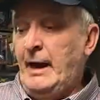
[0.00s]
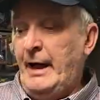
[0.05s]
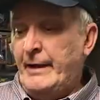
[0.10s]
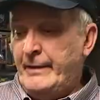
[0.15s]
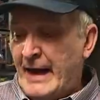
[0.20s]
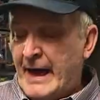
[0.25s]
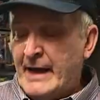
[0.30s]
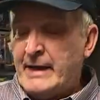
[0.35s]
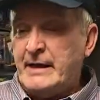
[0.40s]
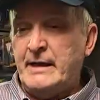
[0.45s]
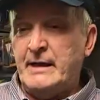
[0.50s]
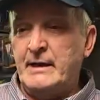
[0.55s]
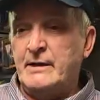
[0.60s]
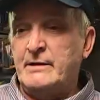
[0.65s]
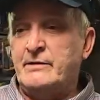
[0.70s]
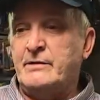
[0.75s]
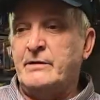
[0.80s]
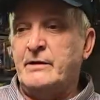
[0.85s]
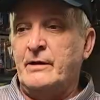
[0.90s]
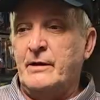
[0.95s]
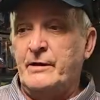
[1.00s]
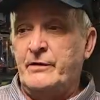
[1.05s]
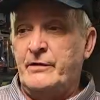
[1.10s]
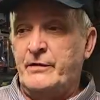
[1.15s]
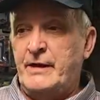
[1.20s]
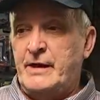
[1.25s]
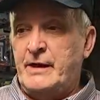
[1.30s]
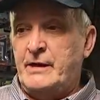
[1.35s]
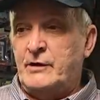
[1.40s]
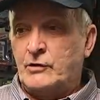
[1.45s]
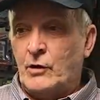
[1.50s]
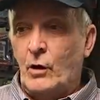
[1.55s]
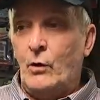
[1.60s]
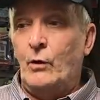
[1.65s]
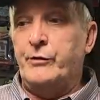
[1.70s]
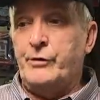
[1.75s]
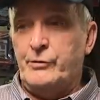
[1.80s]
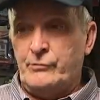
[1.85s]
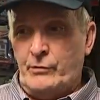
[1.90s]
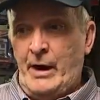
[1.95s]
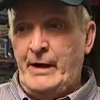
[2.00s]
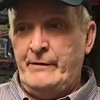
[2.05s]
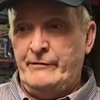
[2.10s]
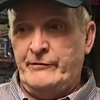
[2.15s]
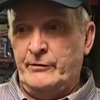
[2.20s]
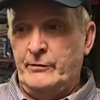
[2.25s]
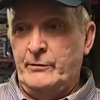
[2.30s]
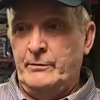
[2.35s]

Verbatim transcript: And that is the golden rifle